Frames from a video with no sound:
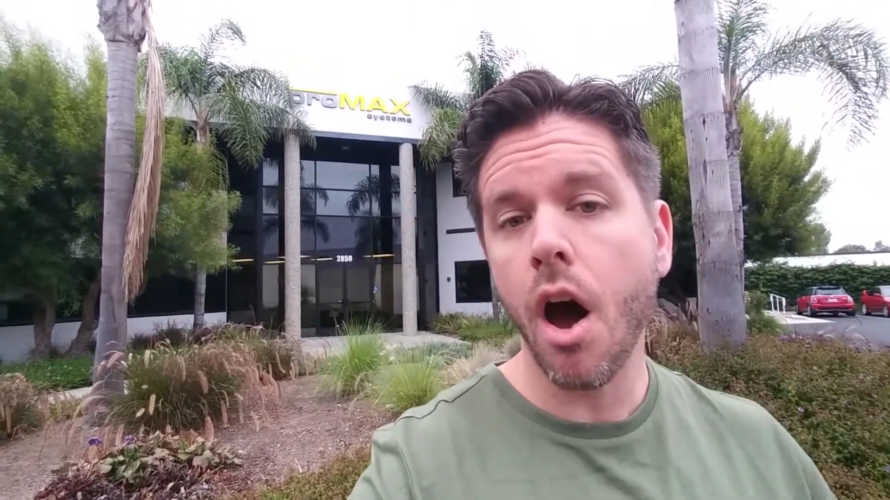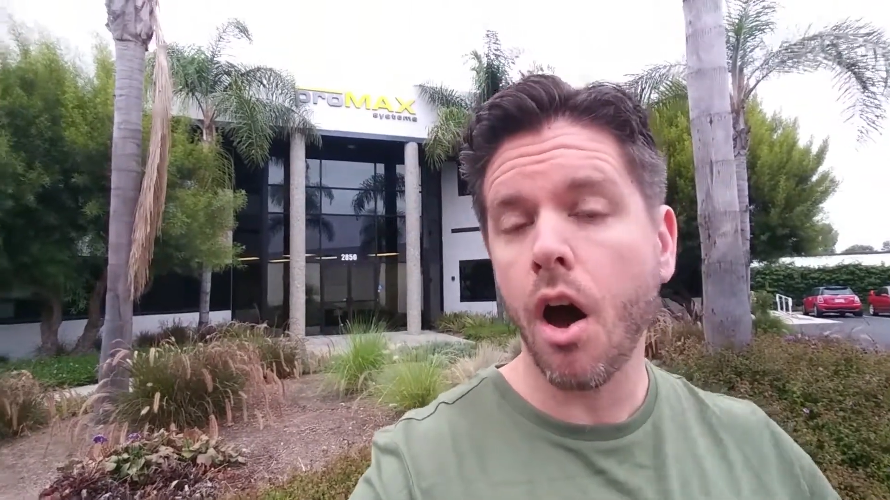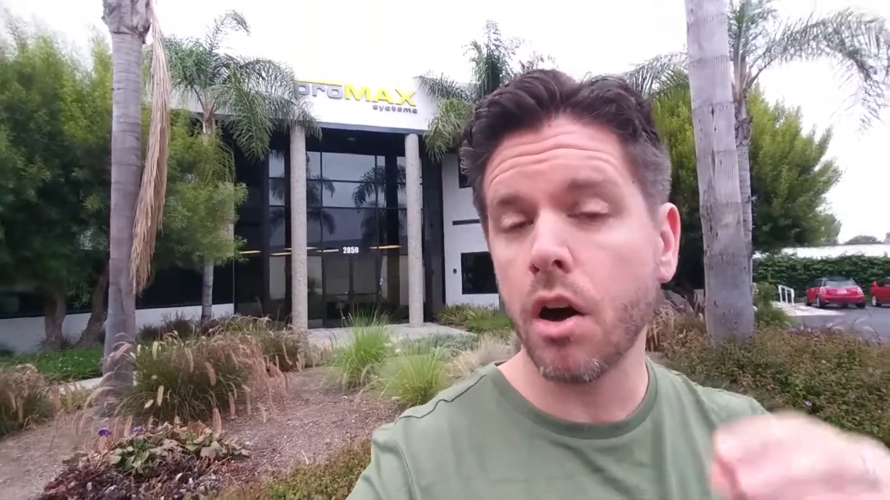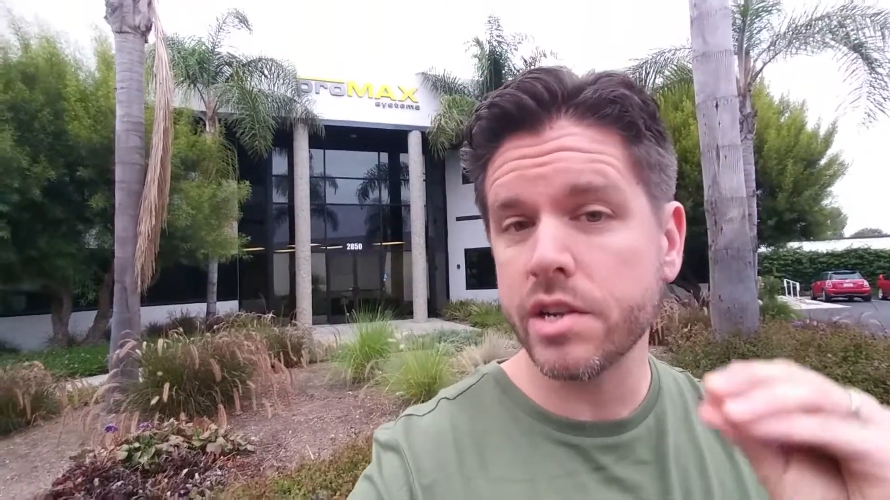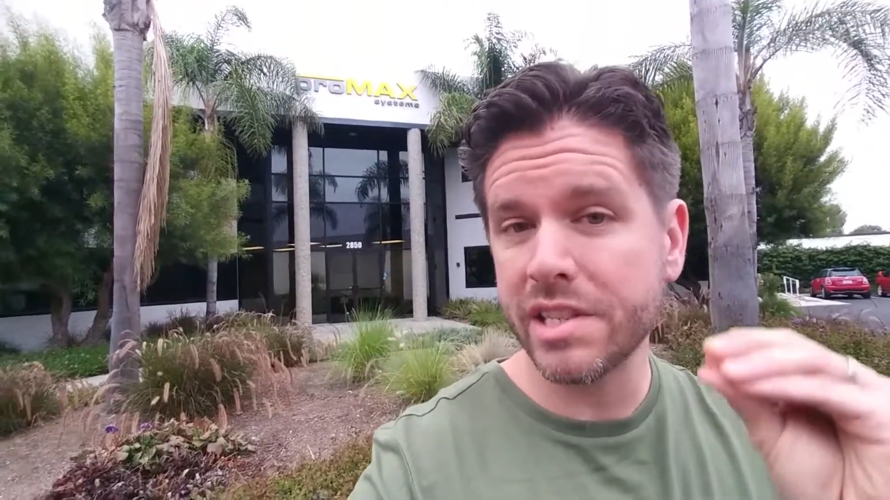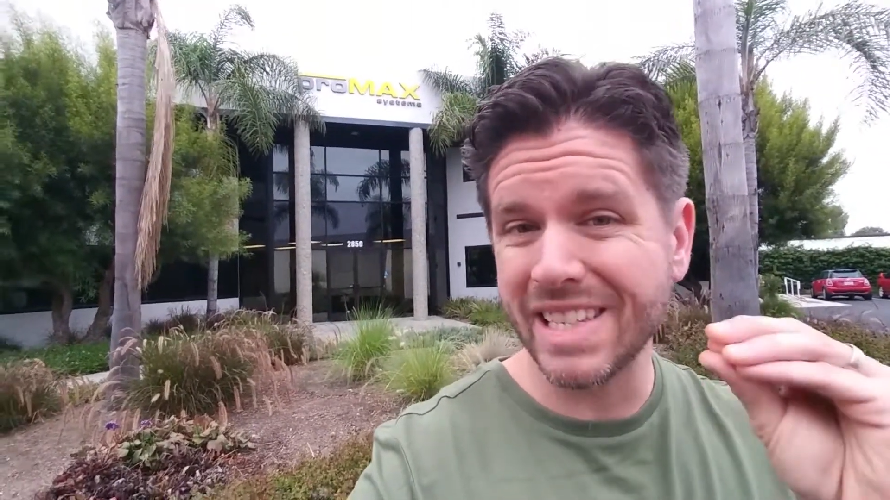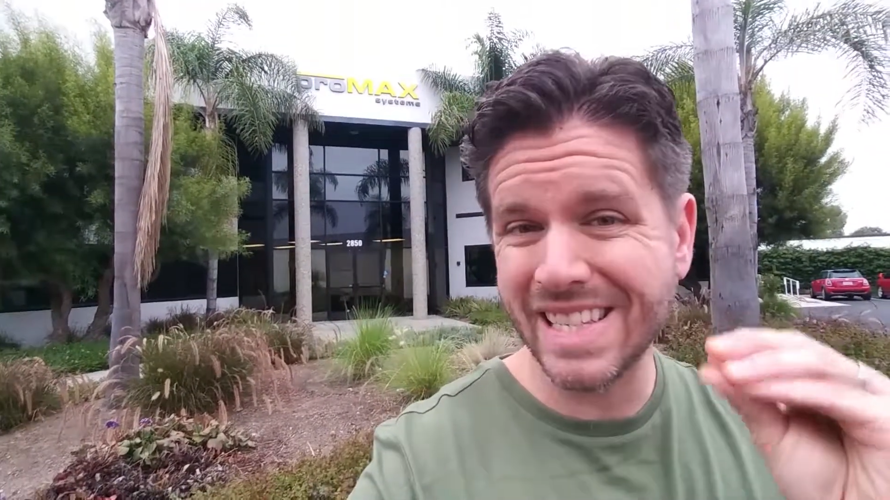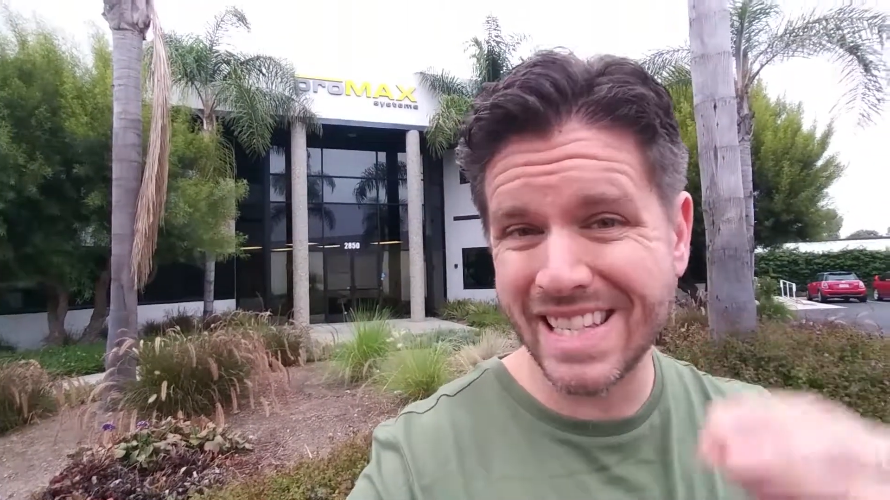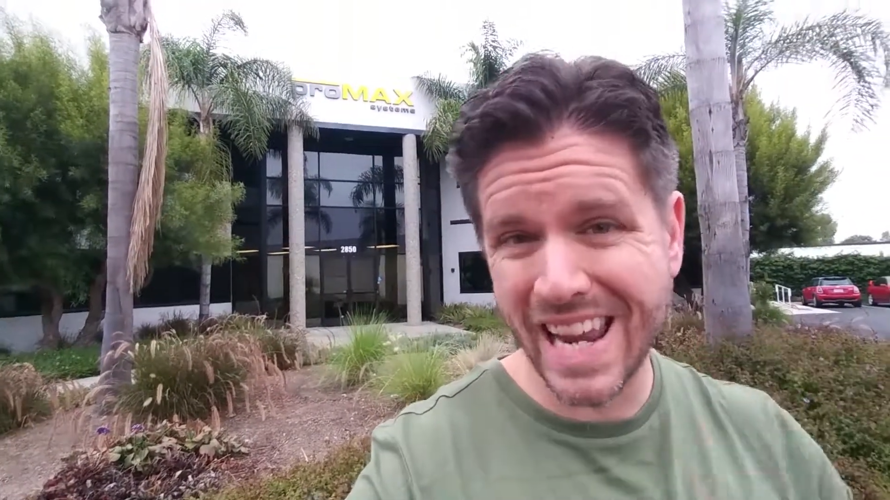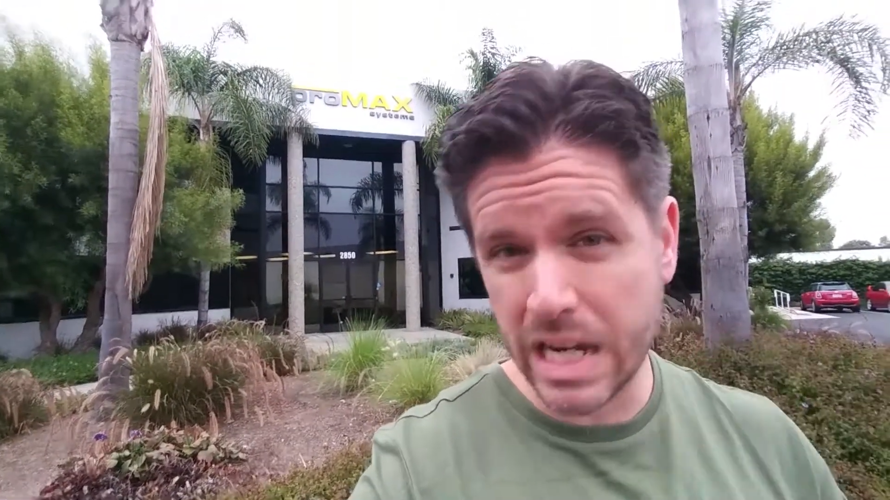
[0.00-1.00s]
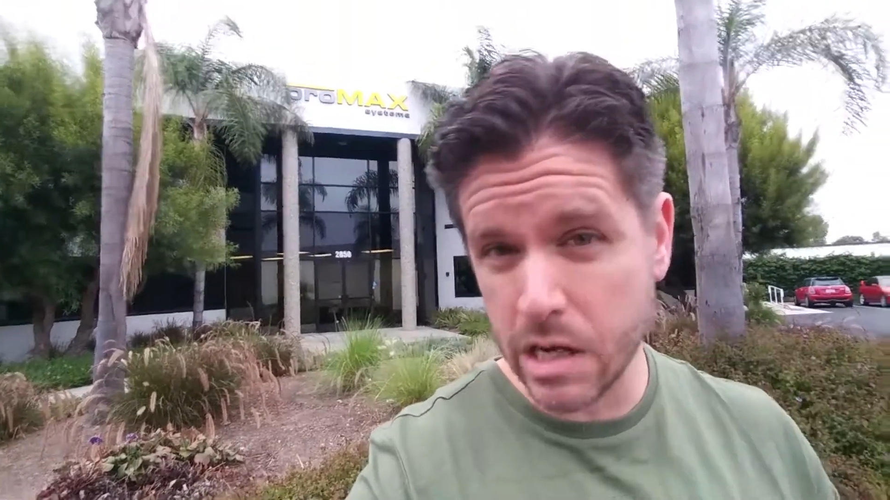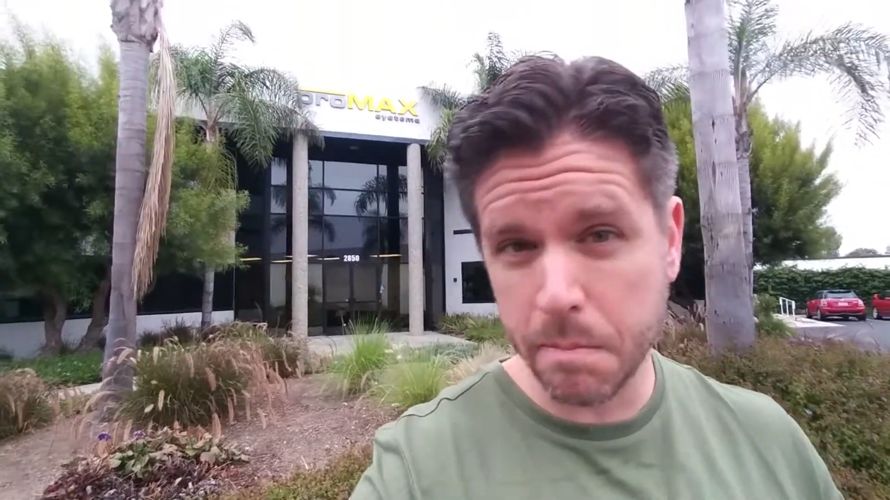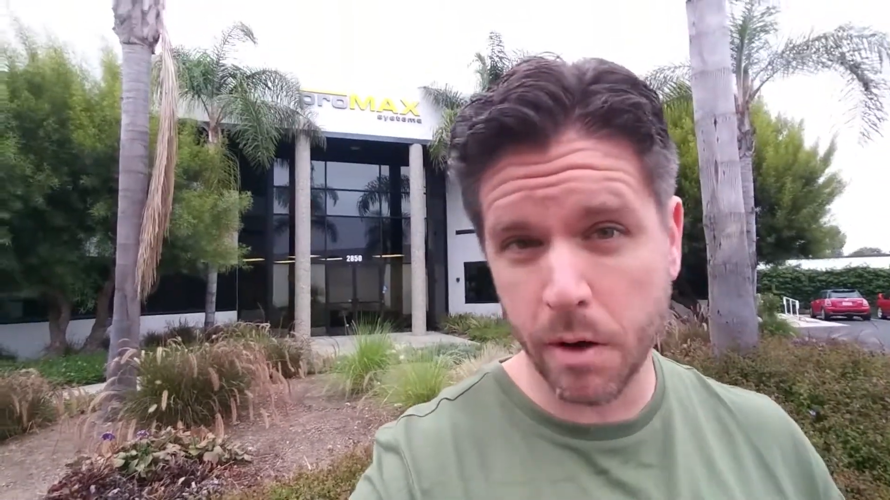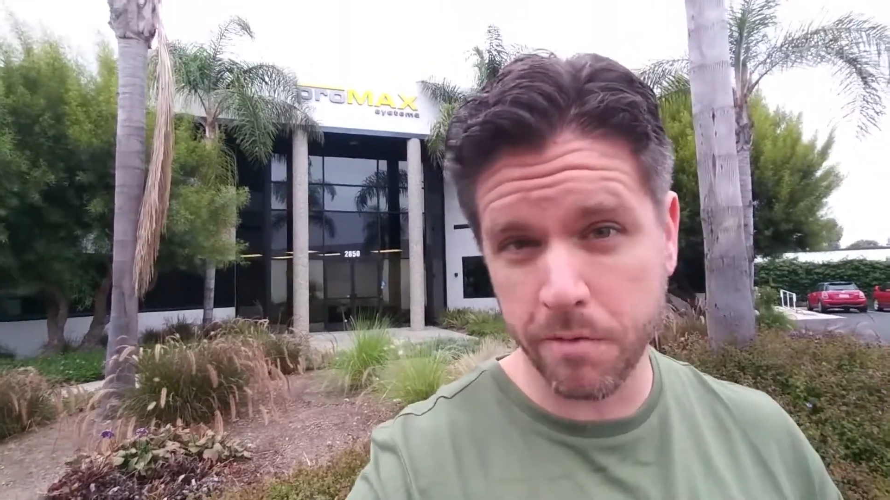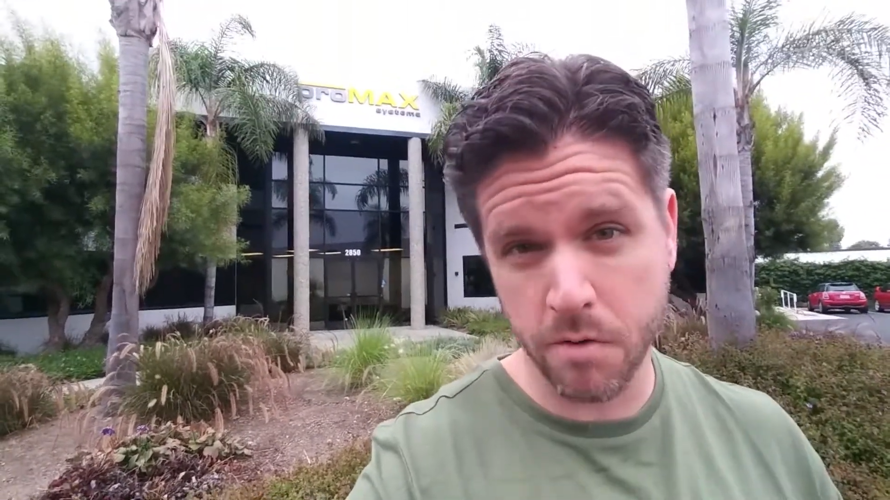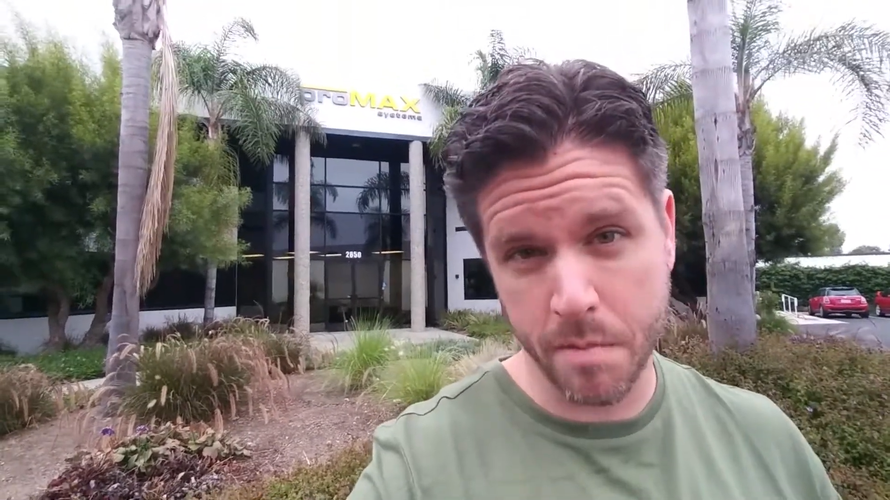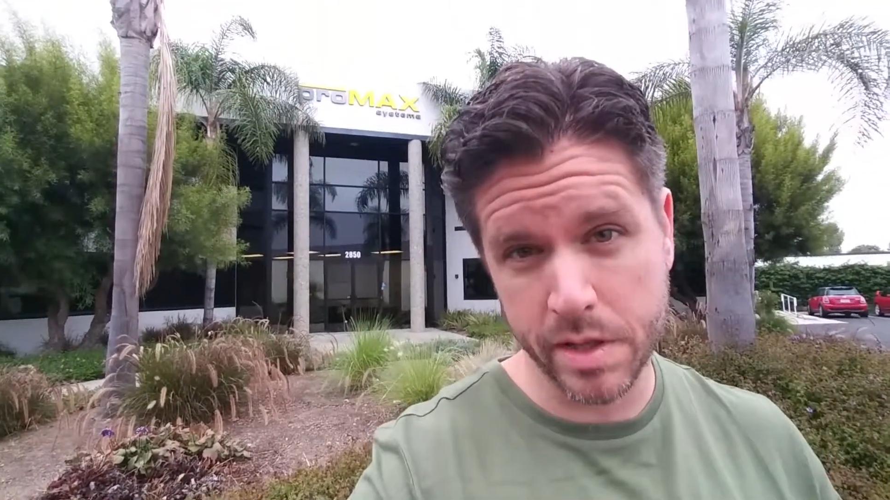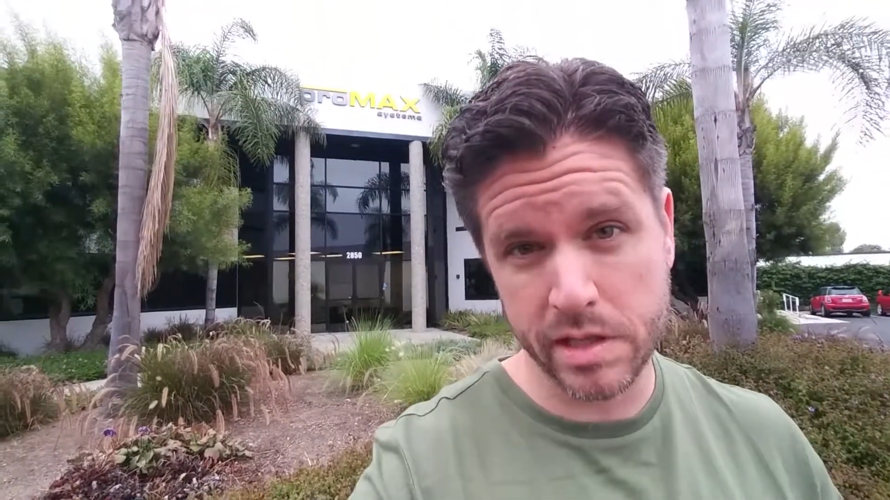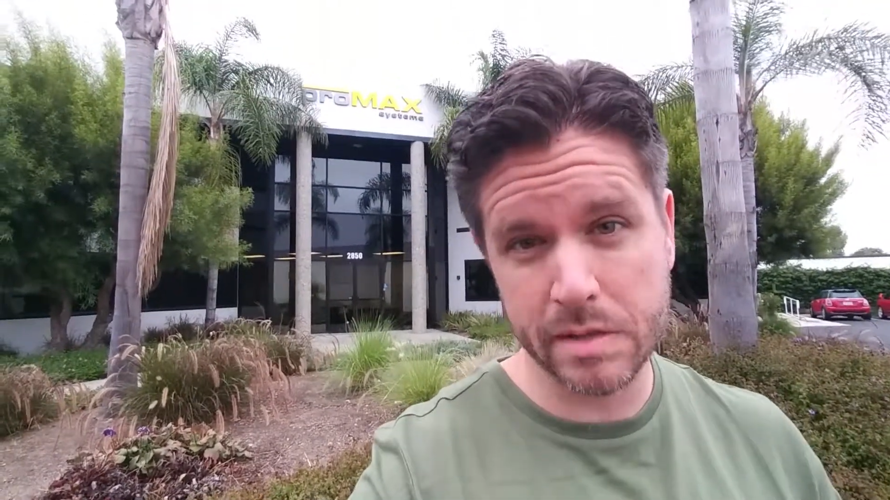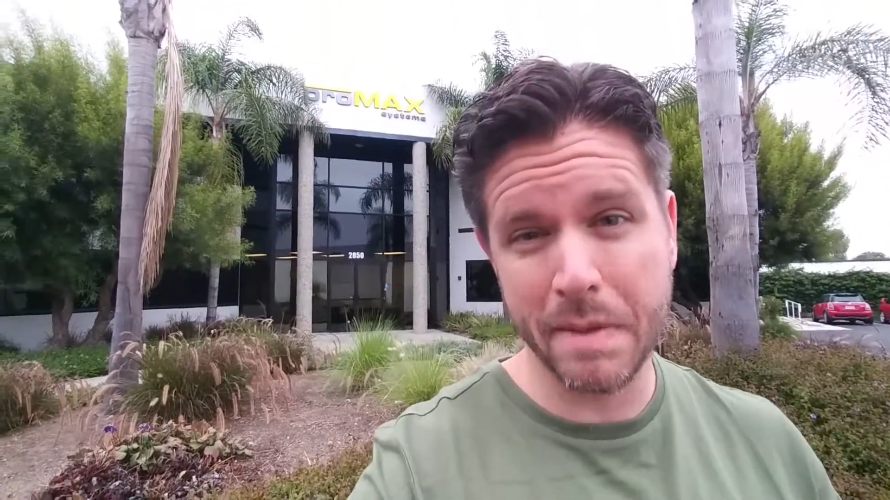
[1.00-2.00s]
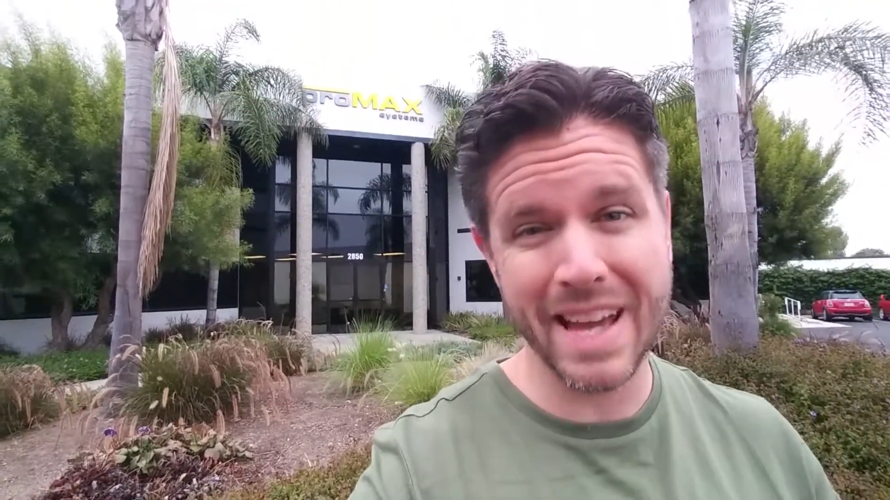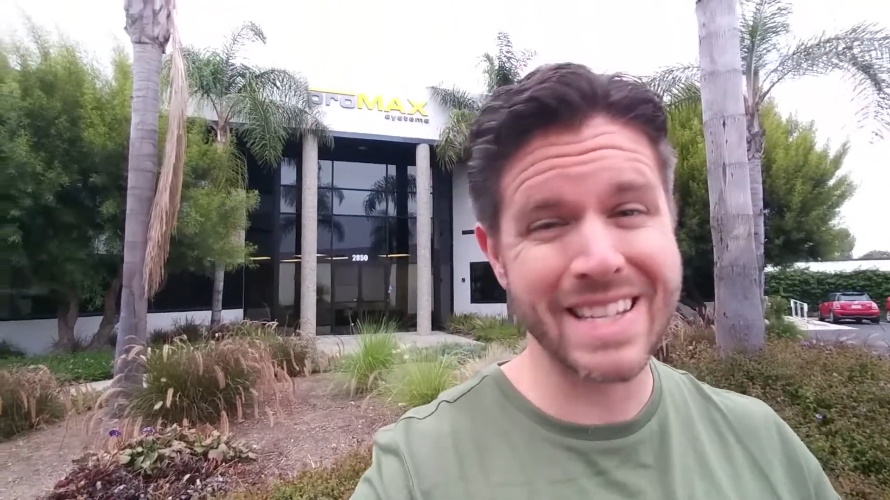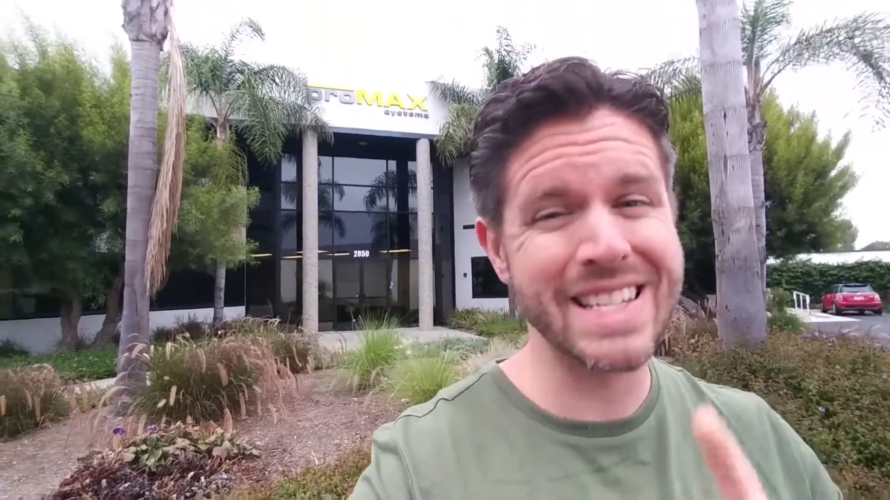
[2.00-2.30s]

are sustained performance specs,